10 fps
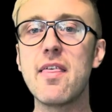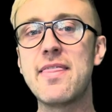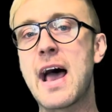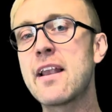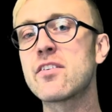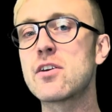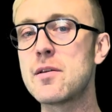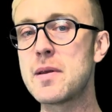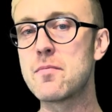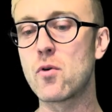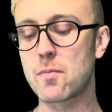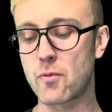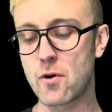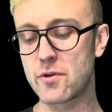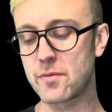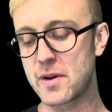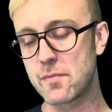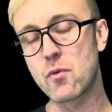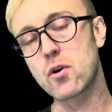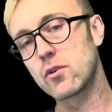That is going to be more prone to be
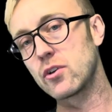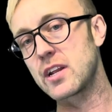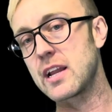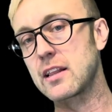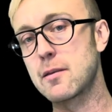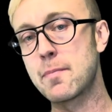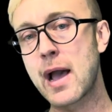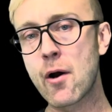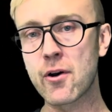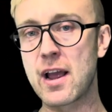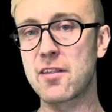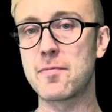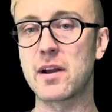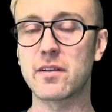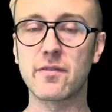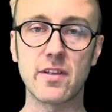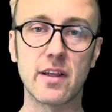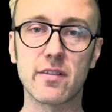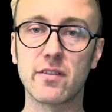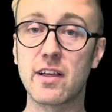more looking at the power aspect of
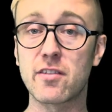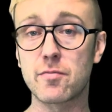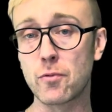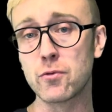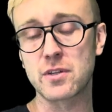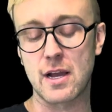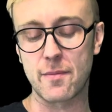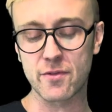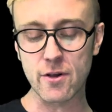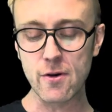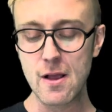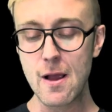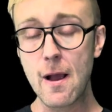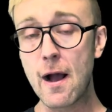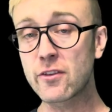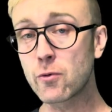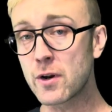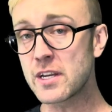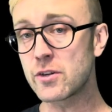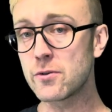things and less spool time. So a
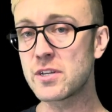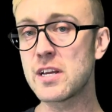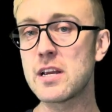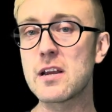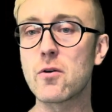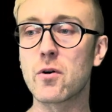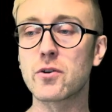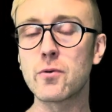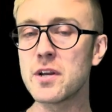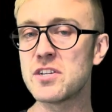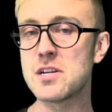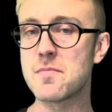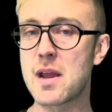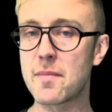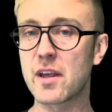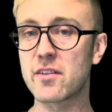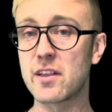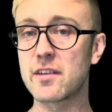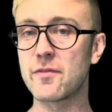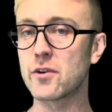22T or 20G may make
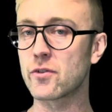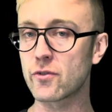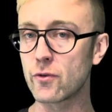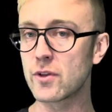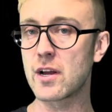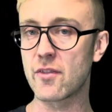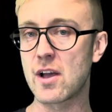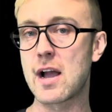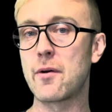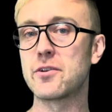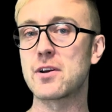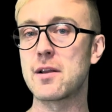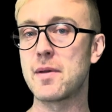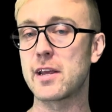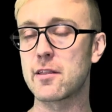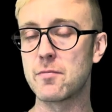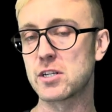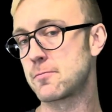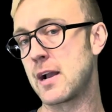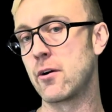sense if you're solely on the highway trying to make as
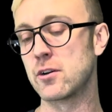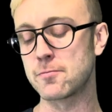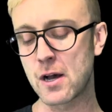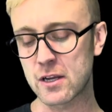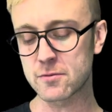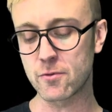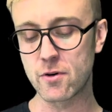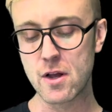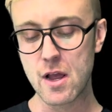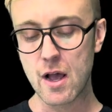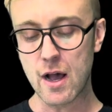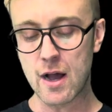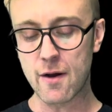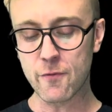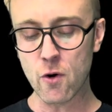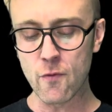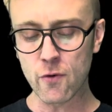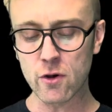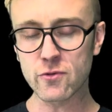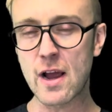much power as possible. For
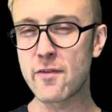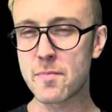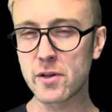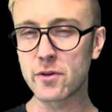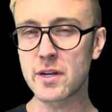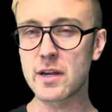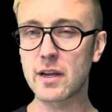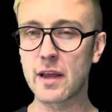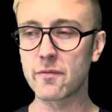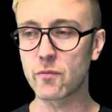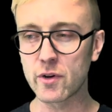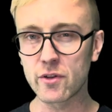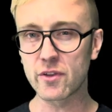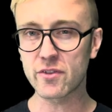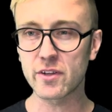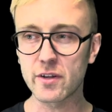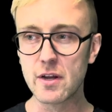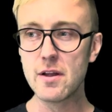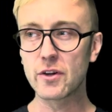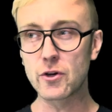overall drivability and realistic
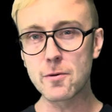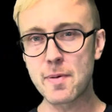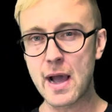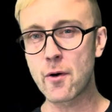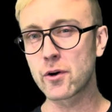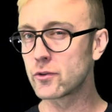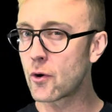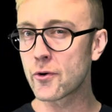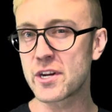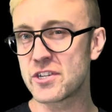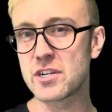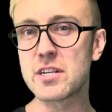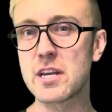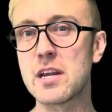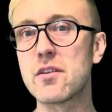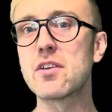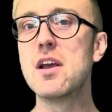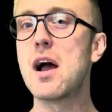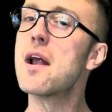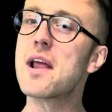good power, lower EGTs,
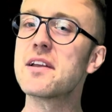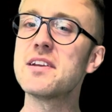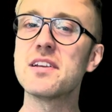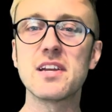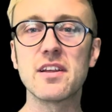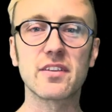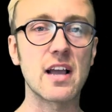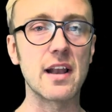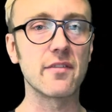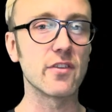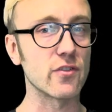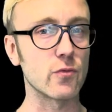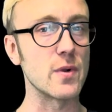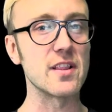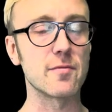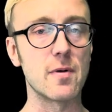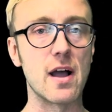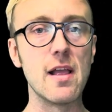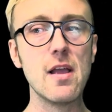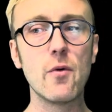a 19T is kind of the sweet
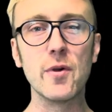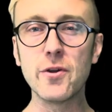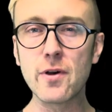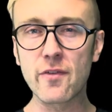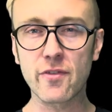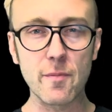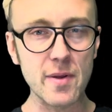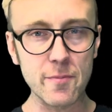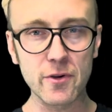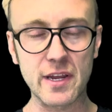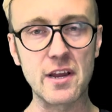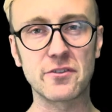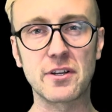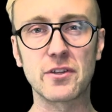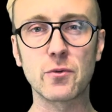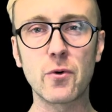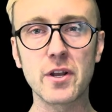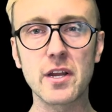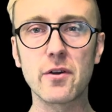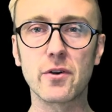spot. We do have some people occasionally on a
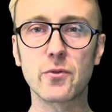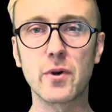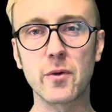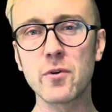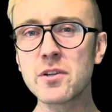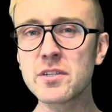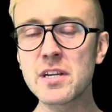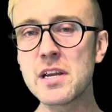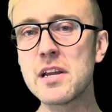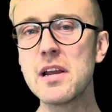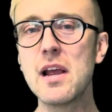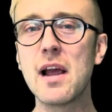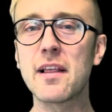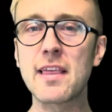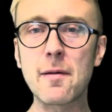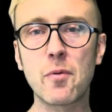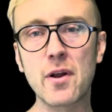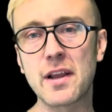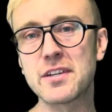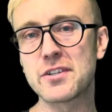20 or a 21T. At that
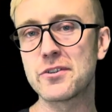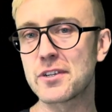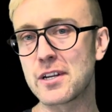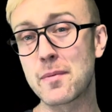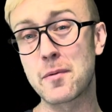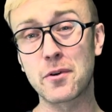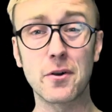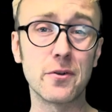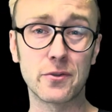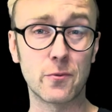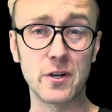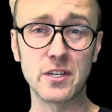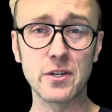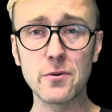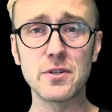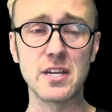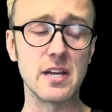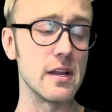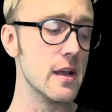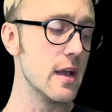point, I just usually tell people go to a
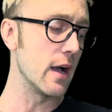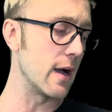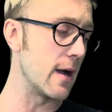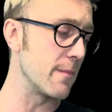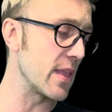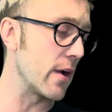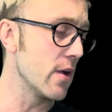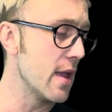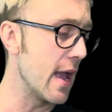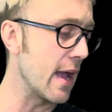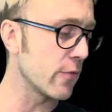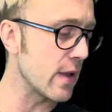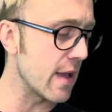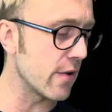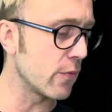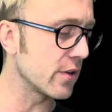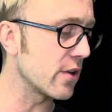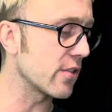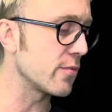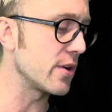22T. Now, as we had our one
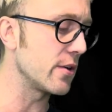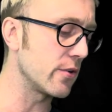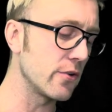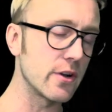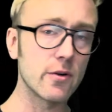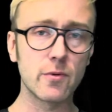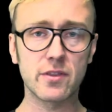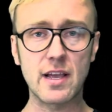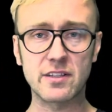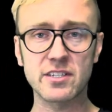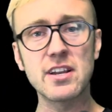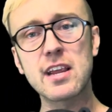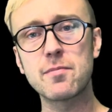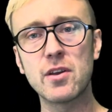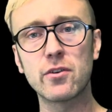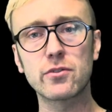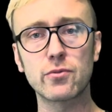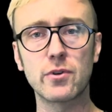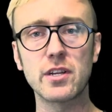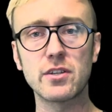customer here earlier with that snake mill
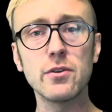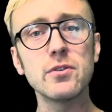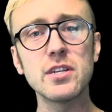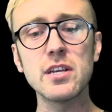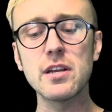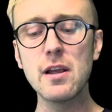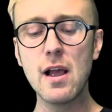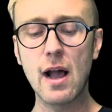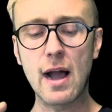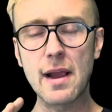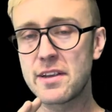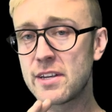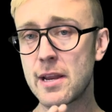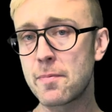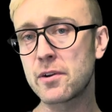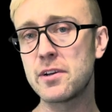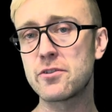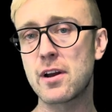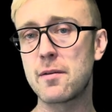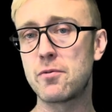22T, I typically
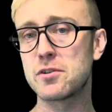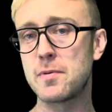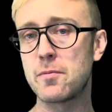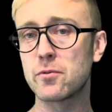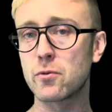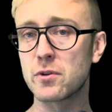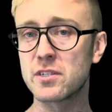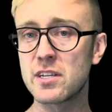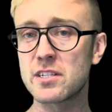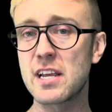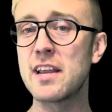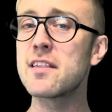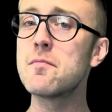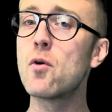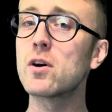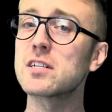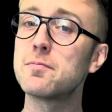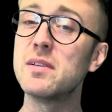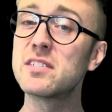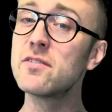try to push people towards this. It is a more
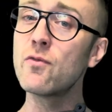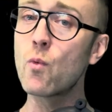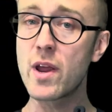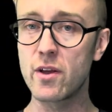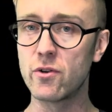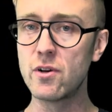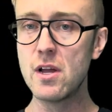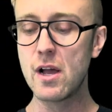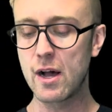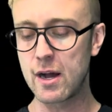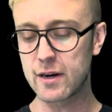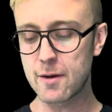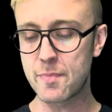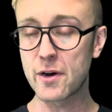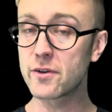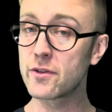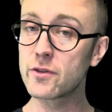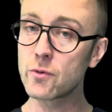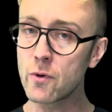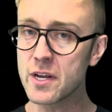expensive wheel compared to the
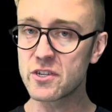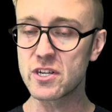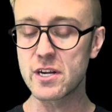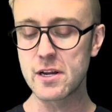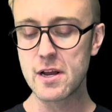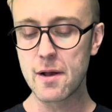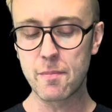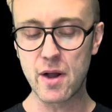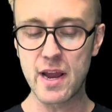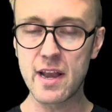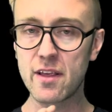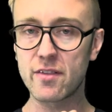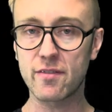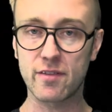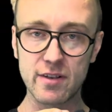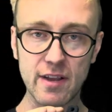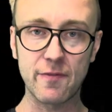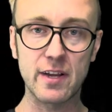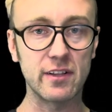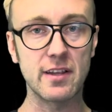20G, but it is
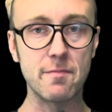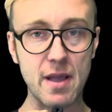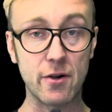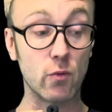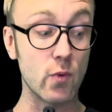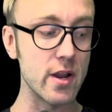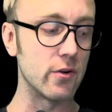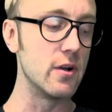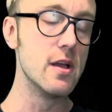significantly better wheel.